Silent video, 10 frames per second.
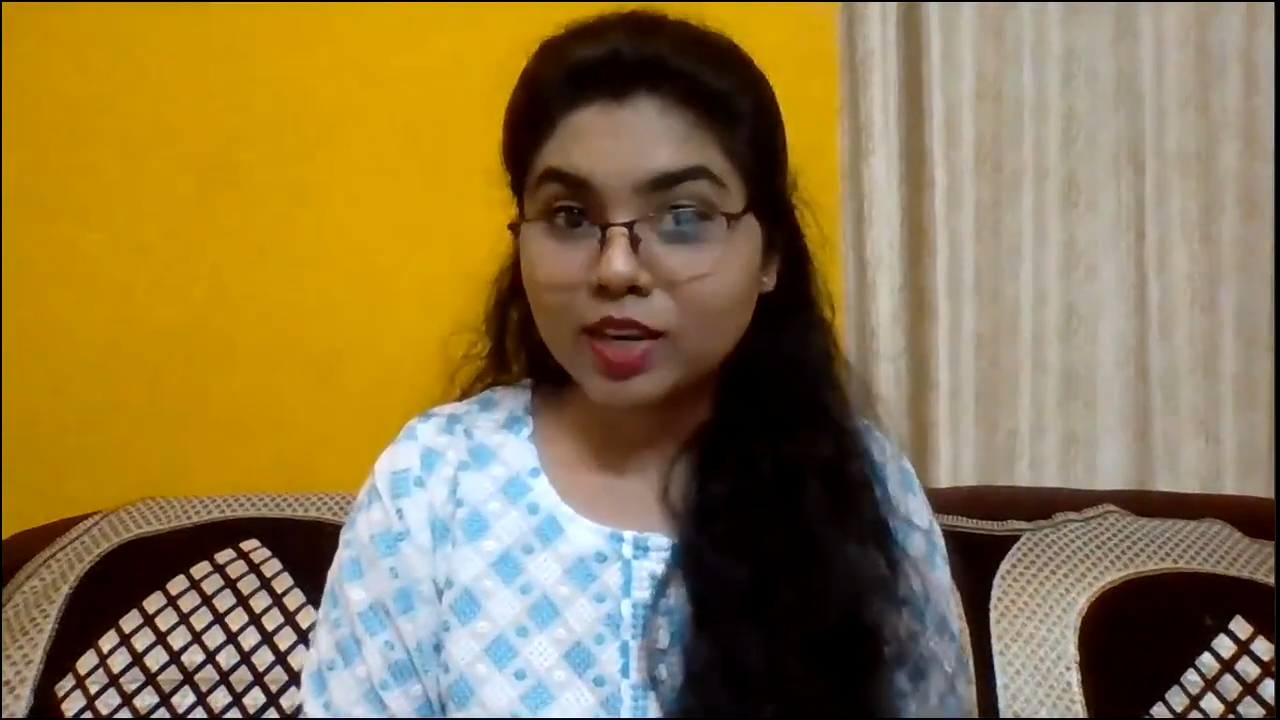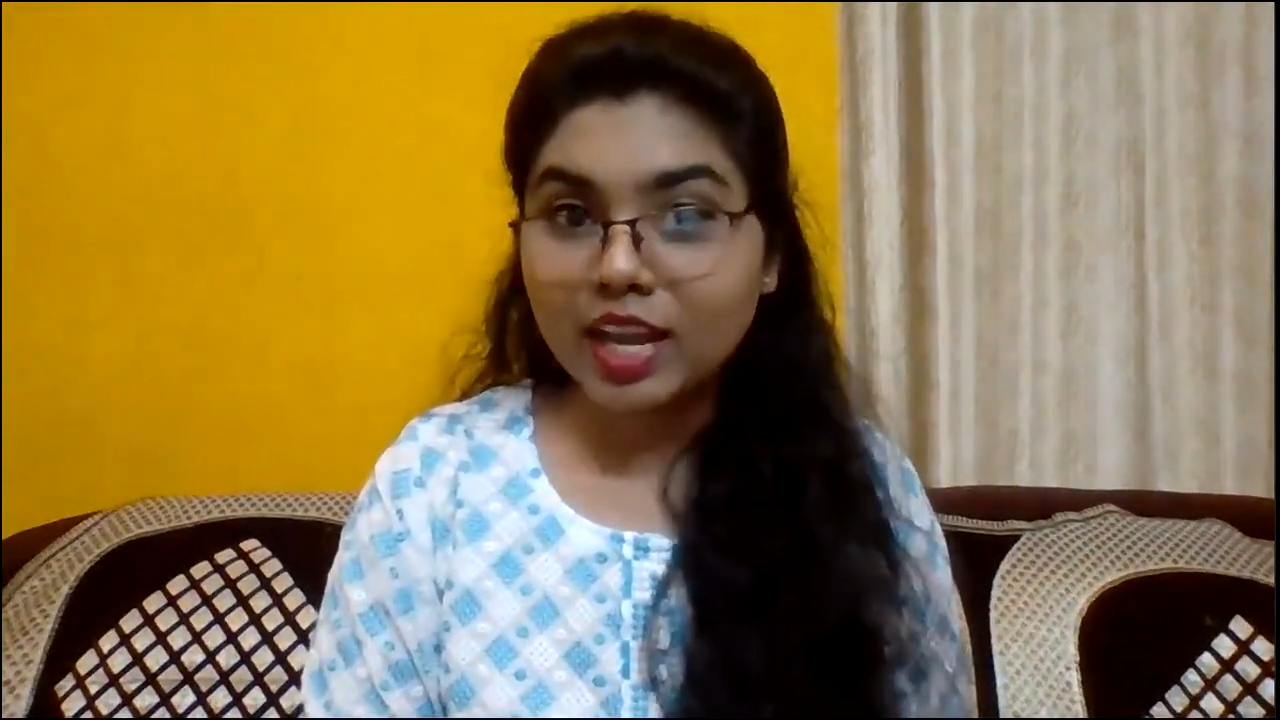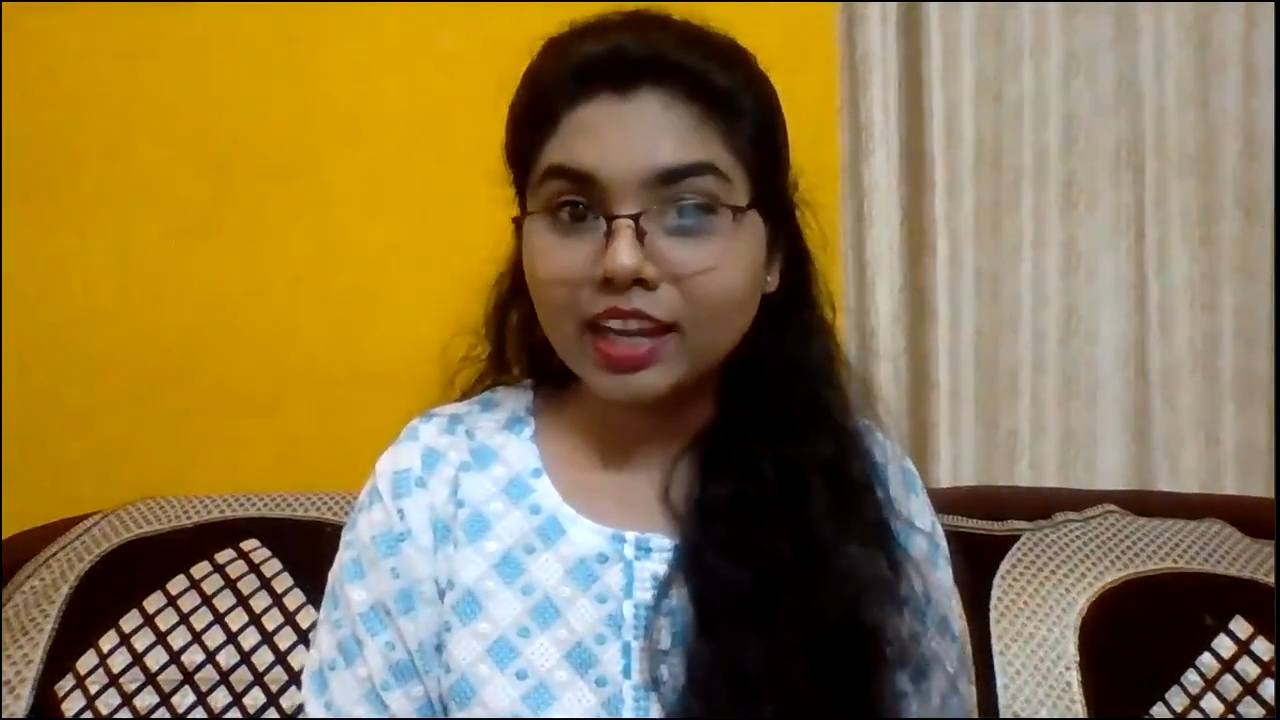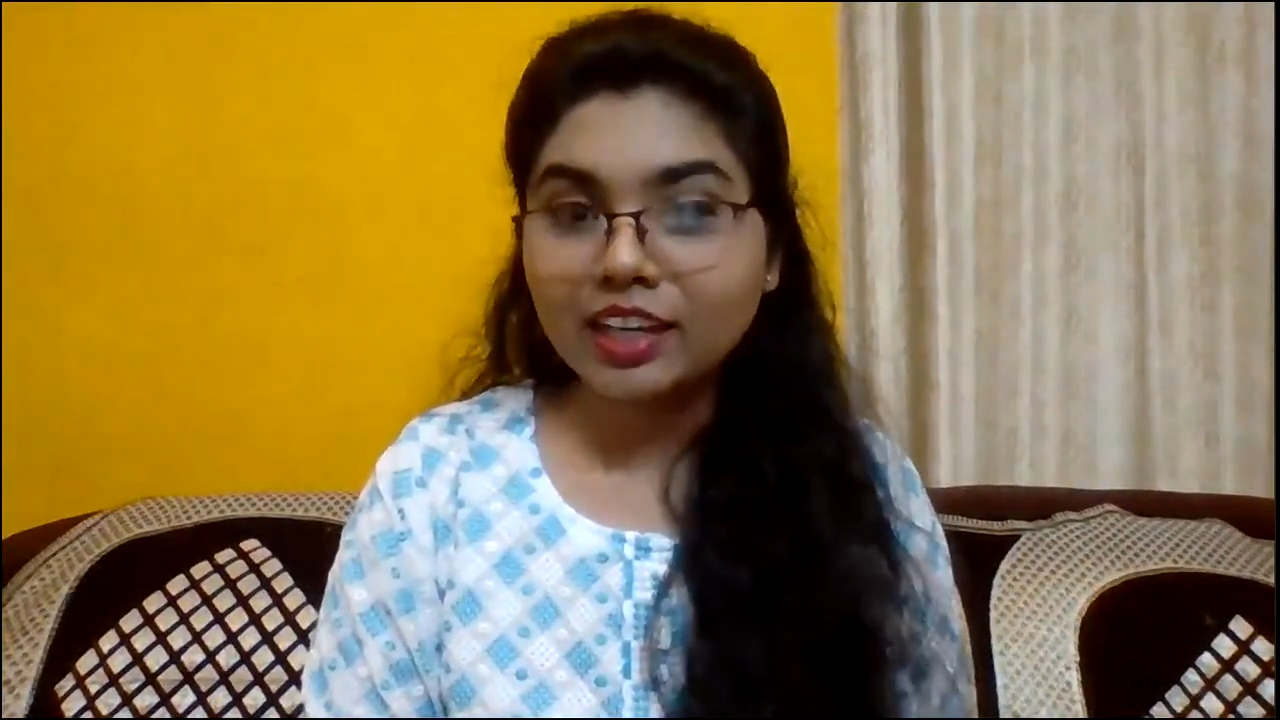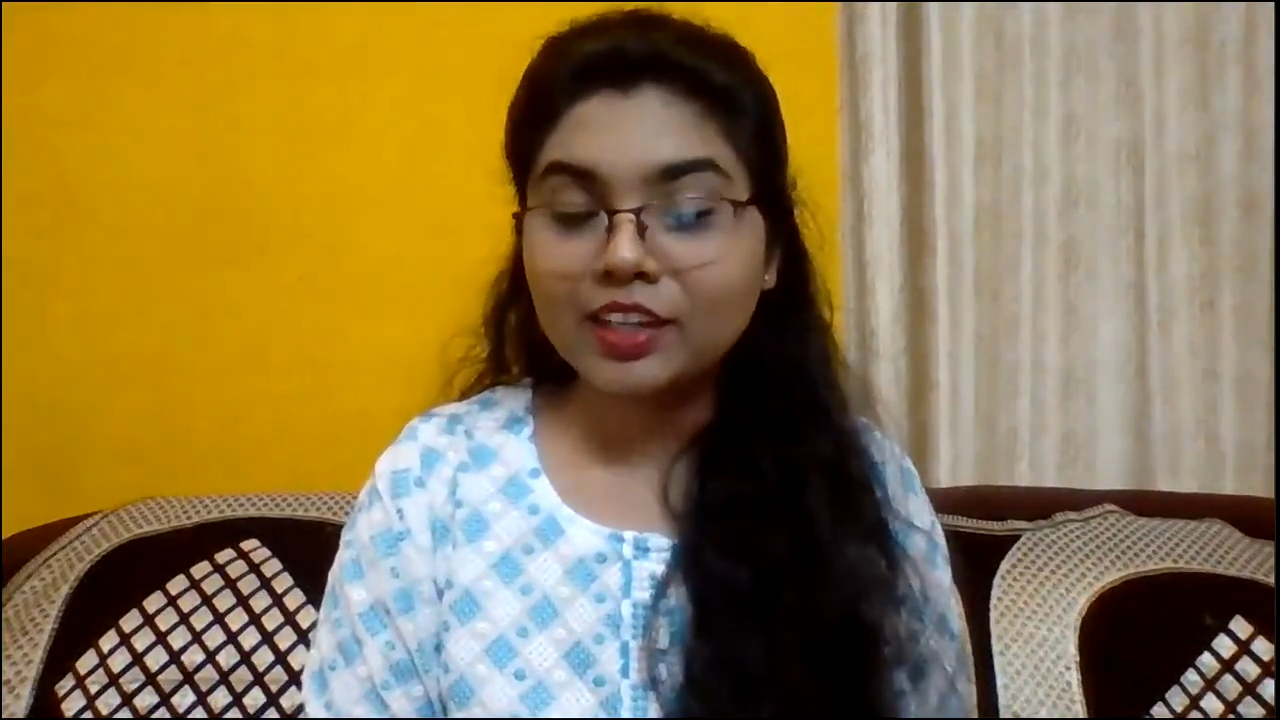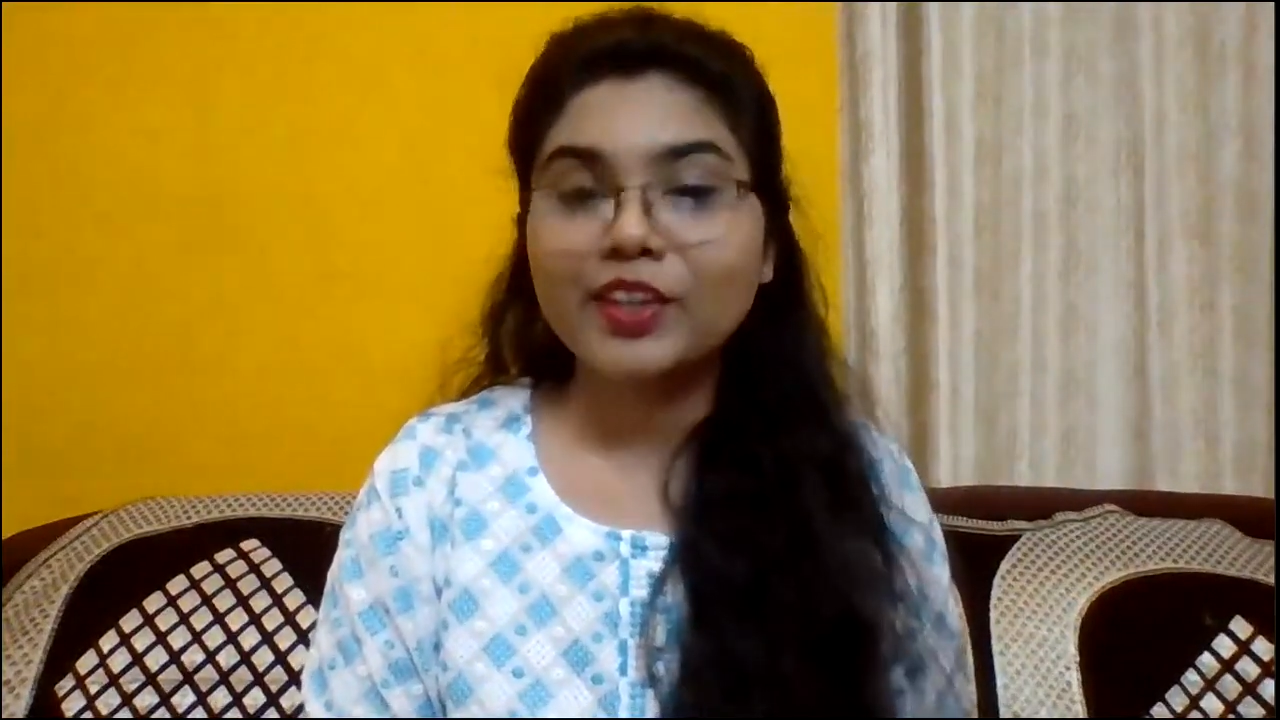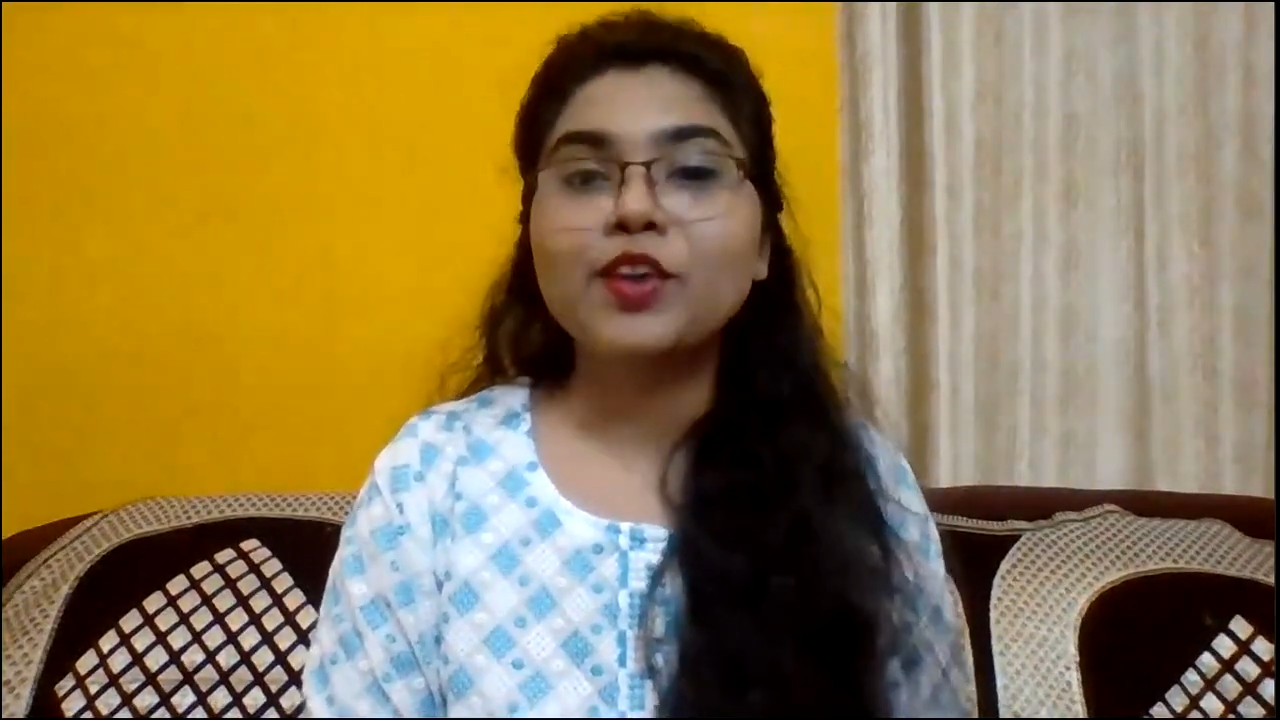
right?